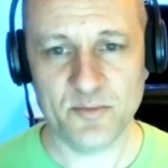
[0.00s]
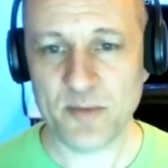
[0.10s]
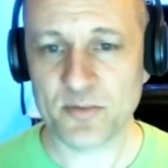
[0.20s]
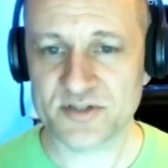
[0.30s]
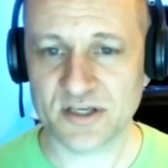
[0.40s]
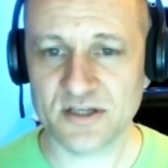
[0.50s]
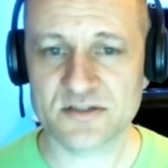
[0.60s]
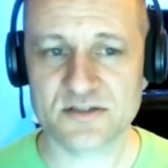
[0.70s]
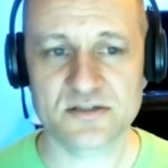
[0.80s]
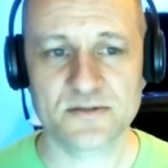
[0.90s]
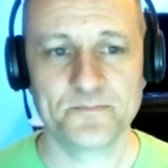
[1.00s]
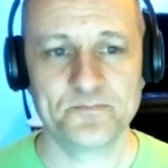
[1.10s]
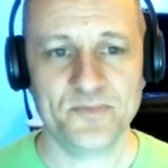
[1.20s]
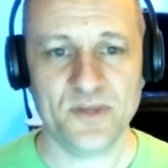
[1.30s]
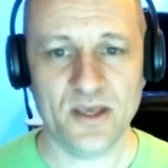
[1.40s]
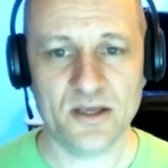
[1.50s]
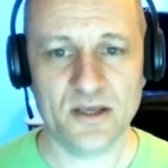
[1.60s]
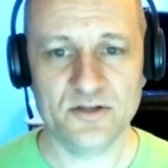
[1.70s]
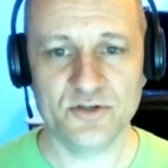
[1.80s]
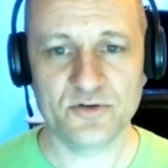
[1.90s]
paper tickets,
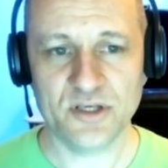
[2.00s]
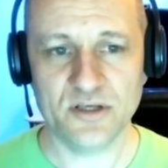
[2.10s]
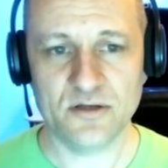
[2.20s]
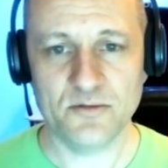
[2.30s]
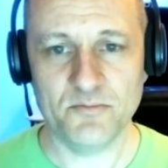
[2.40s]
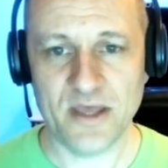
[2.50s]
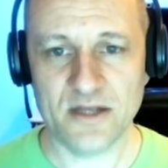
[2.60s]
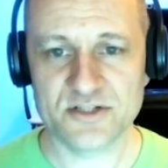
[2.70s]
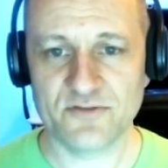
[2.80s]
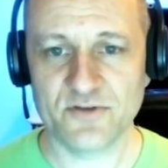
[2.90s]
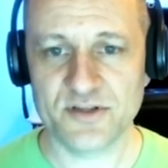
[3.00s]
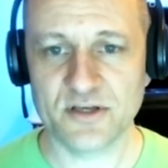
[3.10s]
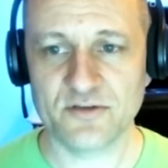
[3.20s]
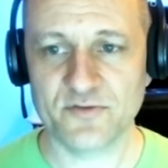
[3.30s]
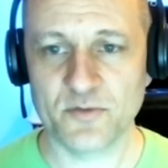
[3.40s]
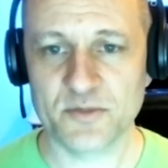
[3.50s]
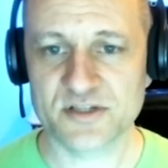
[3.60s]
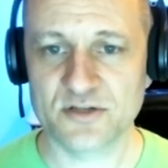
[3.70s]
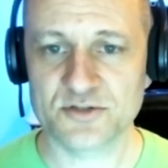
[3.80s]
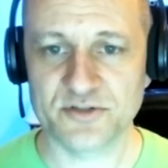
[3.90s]
and you can manage everything from a central